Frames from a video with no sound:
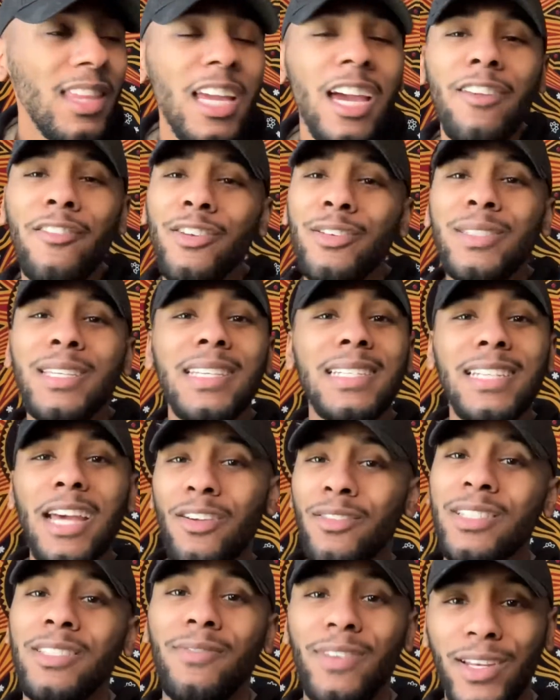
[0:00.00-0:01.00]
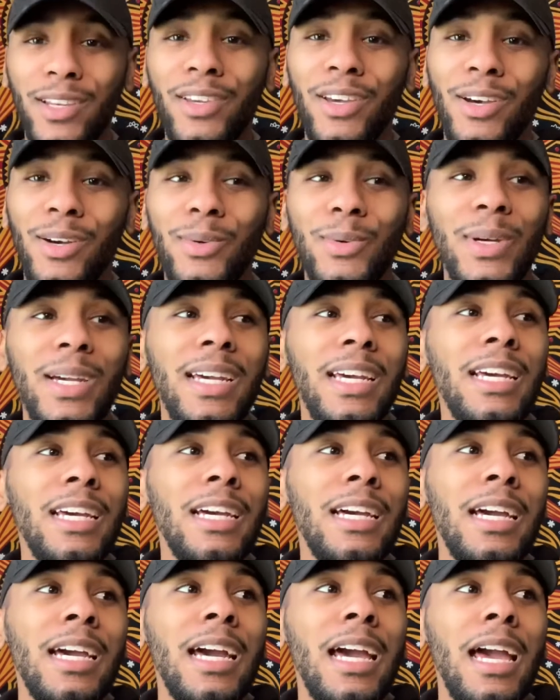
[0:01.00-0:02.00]
If you see the title of this video,
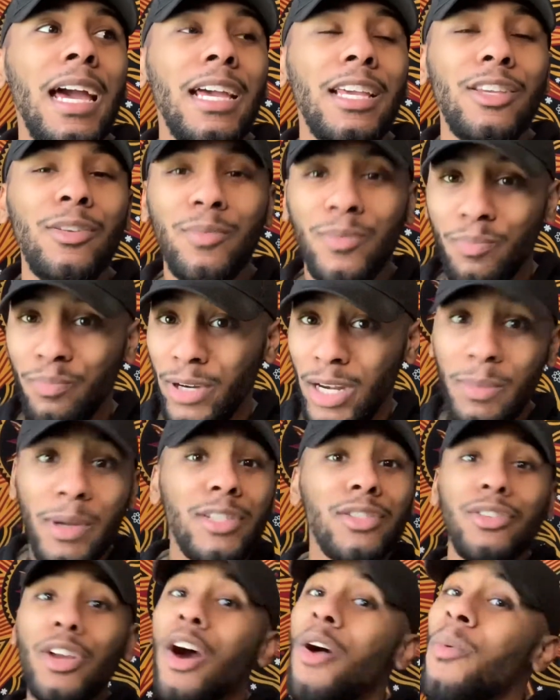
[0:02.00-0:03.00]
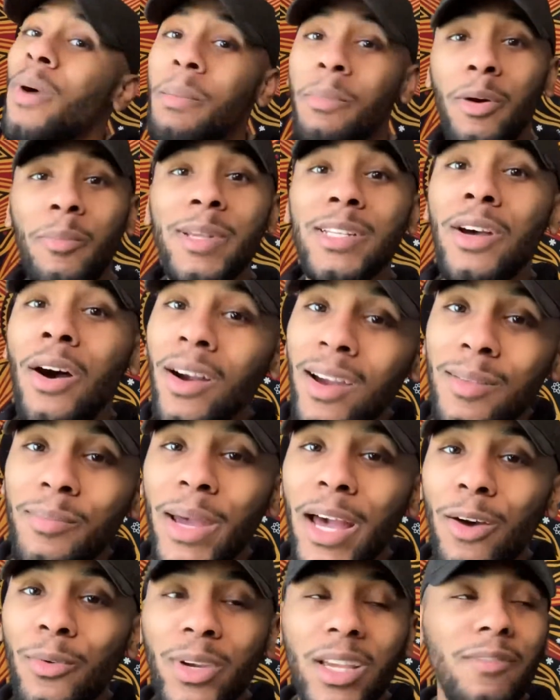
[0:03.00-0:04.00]
you pretty much know what I'm gonna be talking
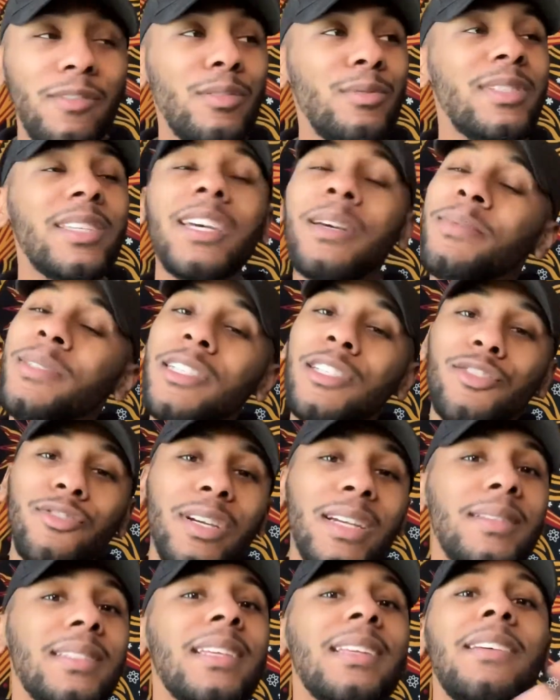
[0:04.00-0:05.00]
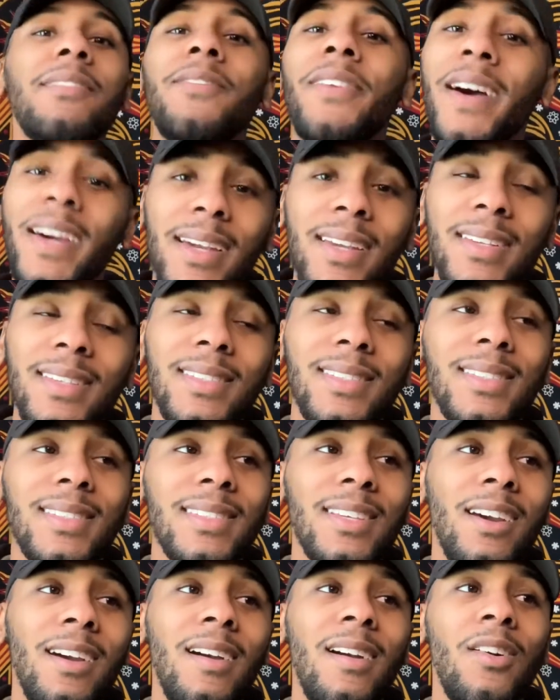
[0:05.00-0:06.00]
about. We're giving you tips and tricks and advice
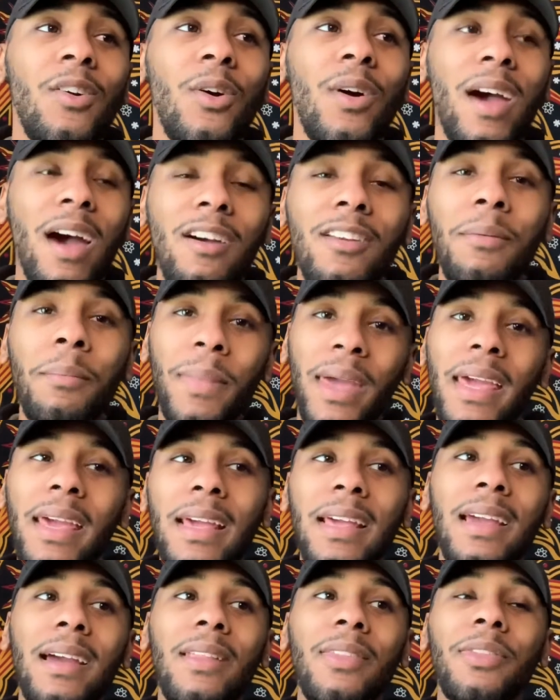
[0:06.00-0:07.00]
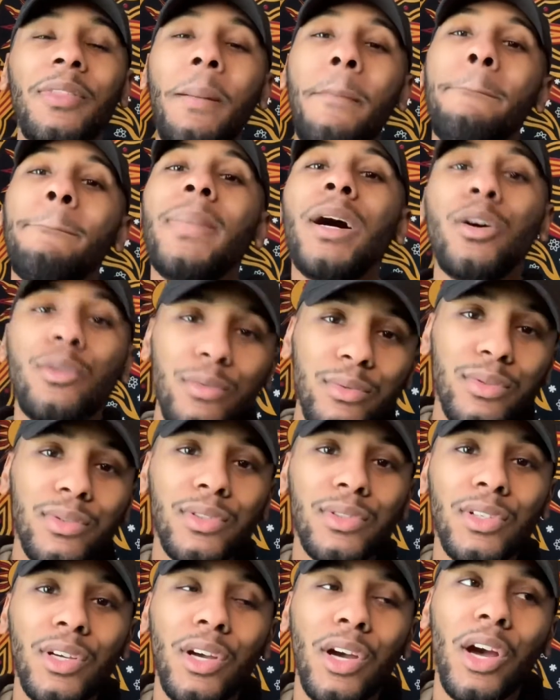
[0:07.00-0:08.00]
on how to make the
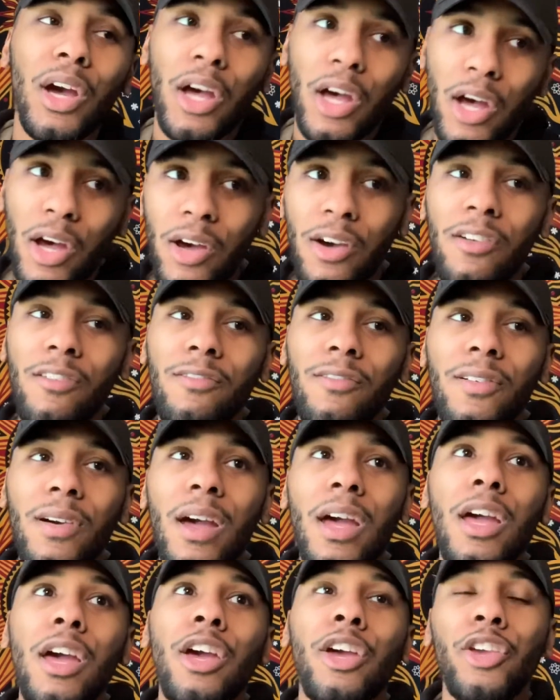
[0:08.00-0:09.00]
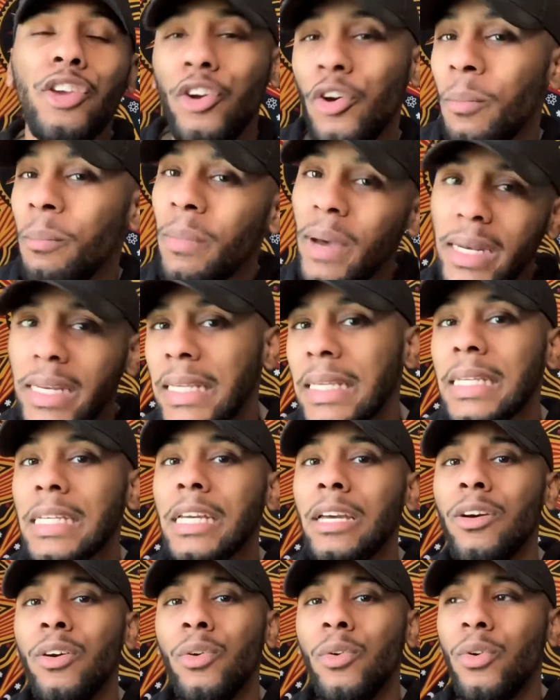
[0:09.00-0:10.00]
most of your
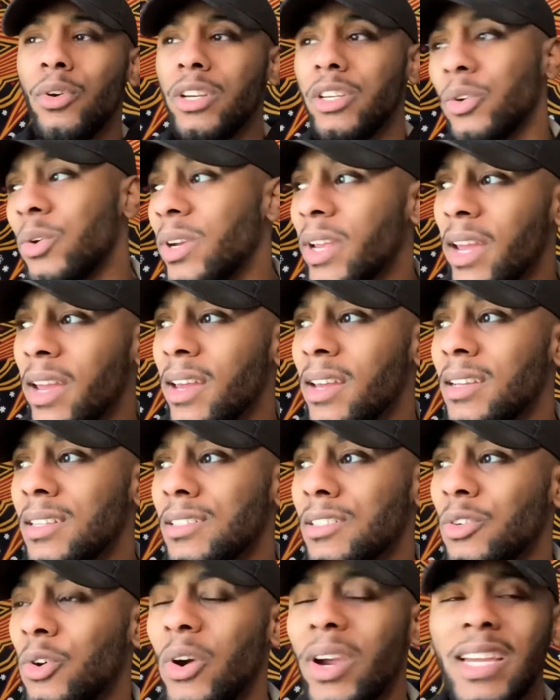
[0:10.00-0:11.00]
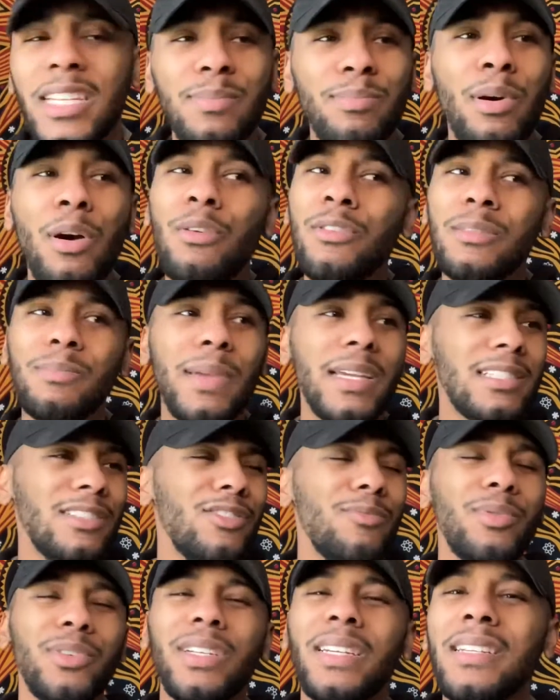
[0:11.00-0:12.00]
money on DoorDash, or I guess Postmates and
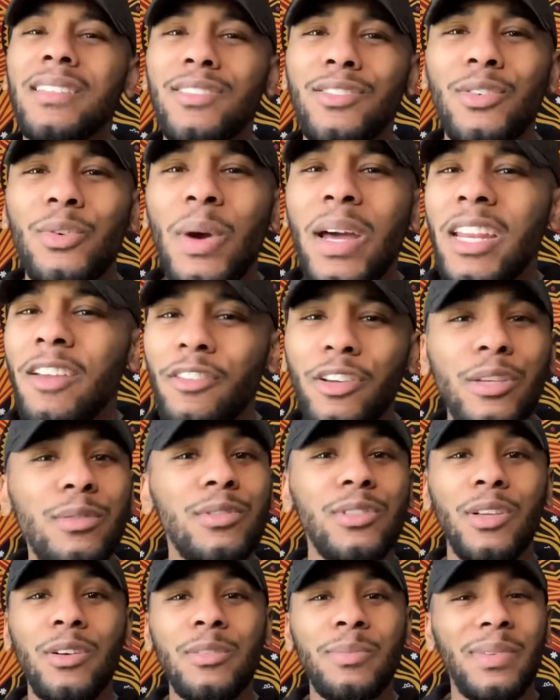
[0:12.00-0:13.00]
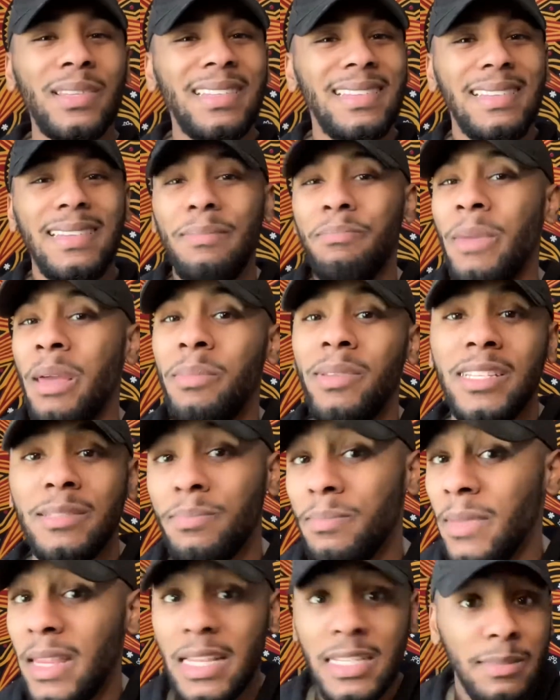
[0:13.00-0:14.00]
Uber Eats too. I never use those, but maybe
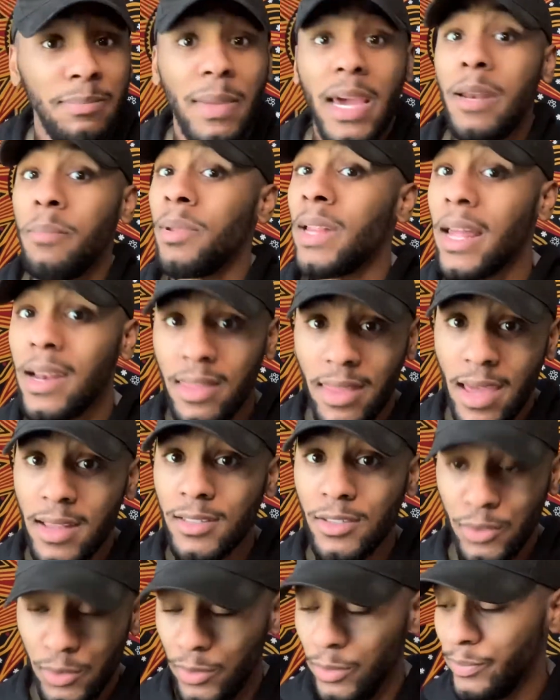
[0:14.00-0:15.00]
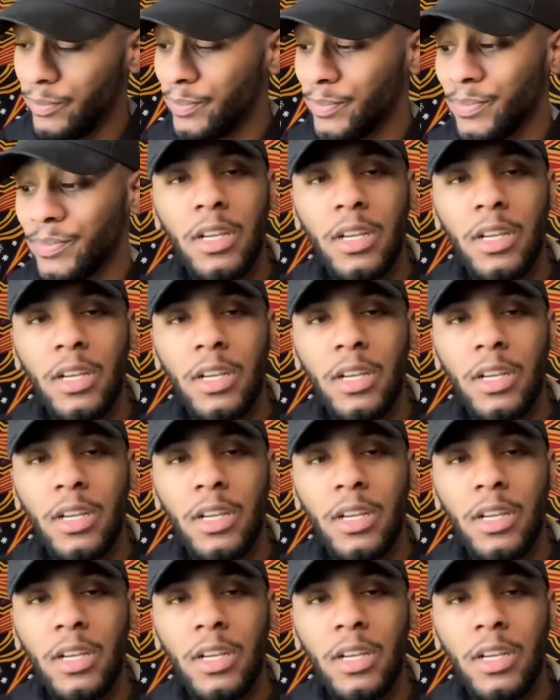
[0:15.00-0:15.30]
this might apply to that too.